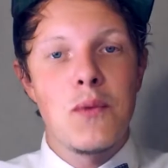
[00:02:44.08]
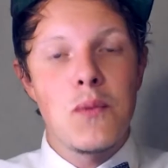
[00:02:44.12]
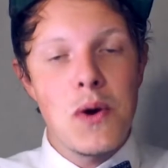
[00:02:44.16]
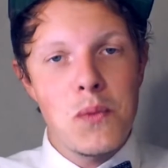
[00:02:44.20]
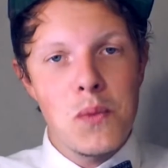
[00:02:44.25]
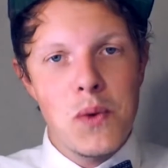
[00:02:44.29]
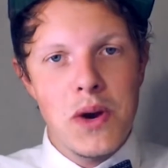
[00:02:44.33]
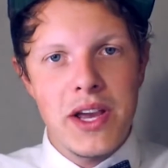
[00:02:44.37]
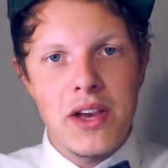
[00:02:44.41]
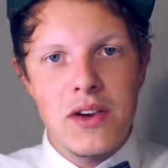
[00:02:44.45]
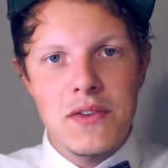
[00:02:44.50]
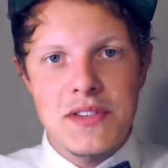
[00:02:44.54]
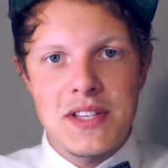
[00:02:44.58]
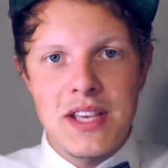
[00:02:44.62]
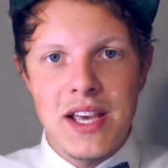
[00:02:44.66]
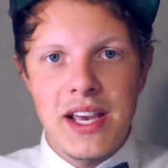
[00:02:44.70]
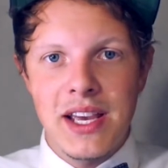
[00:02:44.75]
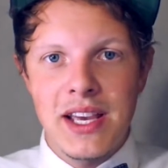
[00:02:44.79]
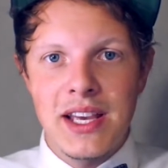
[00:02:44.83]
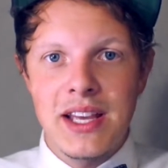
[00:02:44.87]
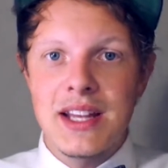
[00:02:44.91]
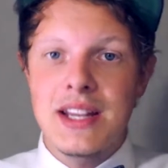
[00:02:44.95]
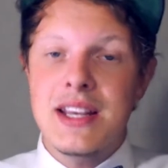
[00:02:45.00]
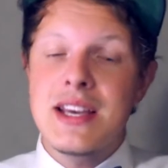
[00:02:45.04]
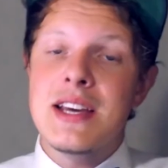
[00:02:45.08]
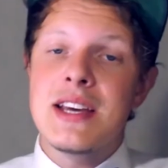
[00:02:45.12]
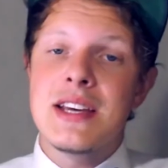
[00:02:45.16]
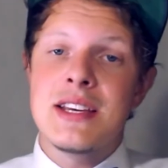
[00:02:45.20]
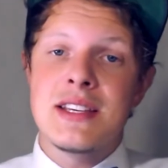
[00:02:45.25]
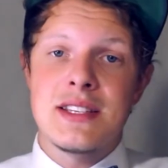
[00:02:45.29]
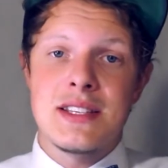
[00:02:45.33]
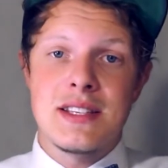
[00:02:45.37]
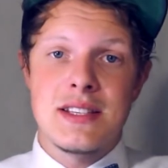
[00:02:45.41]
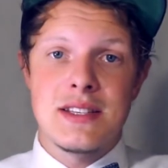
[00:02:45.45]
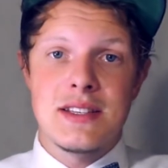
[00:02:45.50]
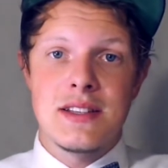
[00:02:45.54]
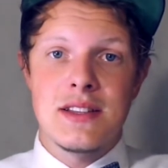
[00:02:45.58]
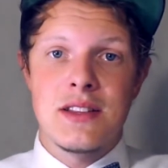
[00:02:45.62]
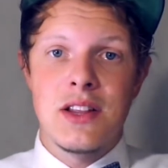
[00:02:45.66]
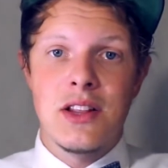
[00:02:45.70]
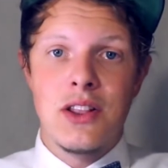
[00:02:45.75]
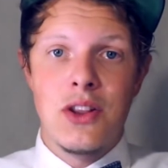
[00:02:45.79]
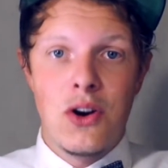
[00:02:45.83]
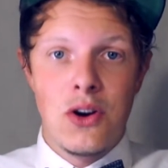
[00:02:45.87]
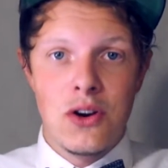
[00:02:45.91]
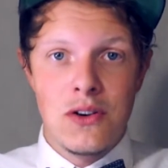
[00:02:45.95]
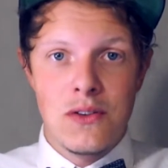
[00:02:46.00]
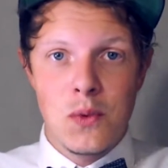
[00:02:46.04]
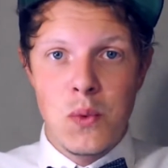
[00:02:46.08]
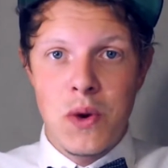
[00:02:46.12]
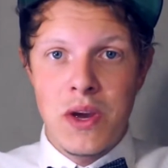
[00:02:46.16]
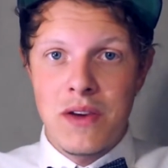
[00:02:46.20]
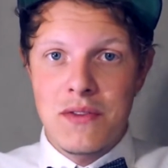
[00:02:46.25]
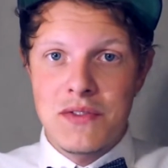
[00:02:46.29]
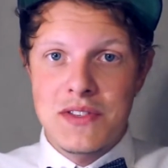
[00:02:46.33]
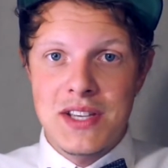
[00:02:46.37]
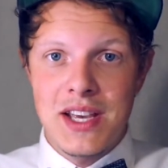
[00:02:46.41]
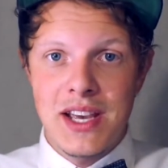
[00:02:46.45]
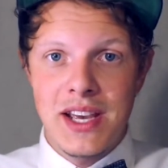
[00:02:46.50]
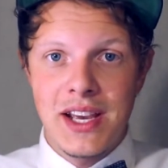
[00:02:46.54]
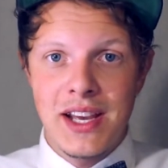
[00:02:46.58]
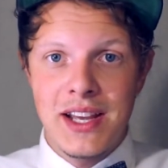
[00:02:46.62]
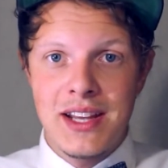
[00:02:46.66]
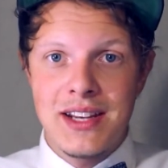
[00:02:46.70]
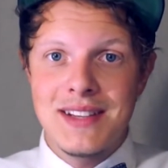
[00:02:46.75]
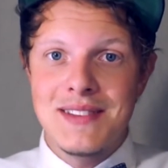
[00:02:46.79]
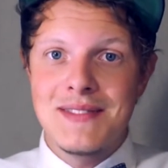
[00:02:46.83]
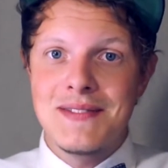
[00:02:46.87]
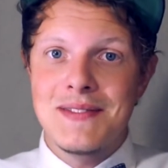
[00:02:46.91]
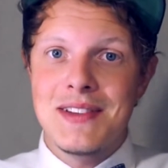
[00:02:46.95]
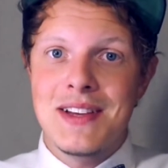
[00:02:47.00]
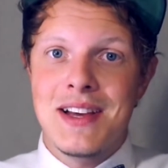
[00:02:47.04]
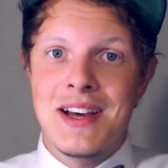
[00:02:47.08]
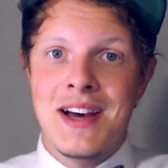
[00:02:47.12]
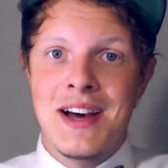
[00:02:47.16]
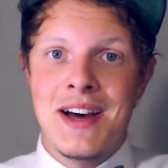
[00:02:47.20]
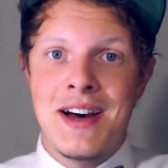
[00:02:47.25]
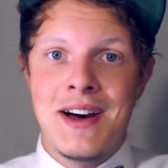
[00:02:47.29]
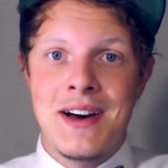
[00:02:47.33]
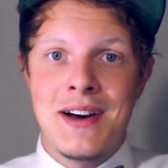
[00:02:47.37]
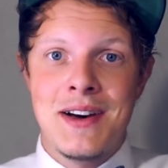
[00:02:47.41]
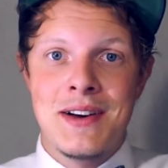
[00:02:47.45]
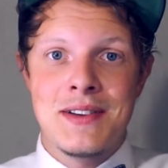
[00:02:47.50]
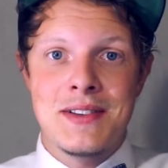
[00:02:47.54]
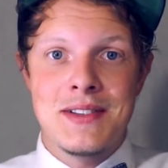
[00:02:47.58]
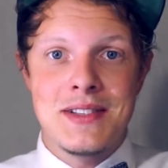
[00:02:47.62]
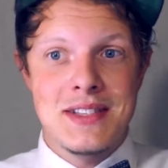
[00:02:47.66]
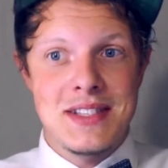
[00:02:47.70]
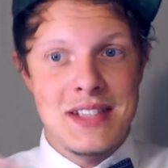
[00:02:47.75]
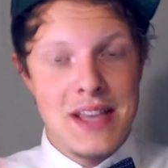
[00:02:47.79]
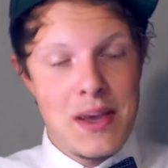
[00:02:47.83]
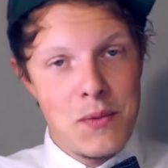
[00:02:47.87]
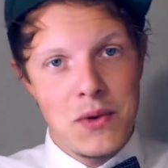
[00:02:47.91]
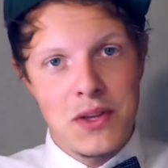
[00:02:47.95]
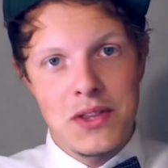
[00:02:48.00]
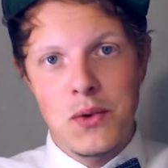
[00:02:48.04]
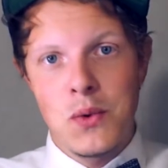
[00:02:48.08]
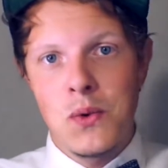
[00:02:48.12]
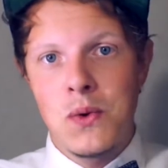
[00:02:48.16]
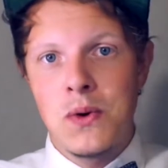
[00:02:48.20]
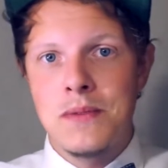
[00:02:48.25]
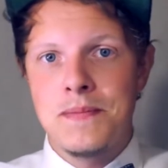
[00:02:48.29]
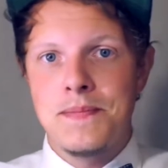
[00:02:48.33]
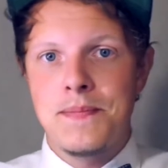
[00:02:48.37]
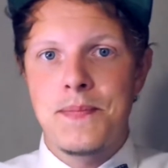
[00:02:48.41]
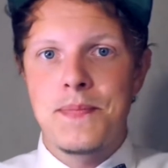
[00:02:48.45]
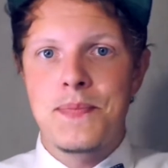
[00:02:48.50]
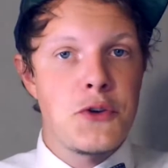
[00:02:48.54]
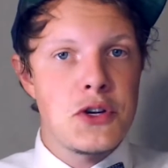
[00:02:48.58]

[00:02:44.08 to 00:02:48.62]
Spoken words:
And one way of saying it is the long way of saying it. Same with å.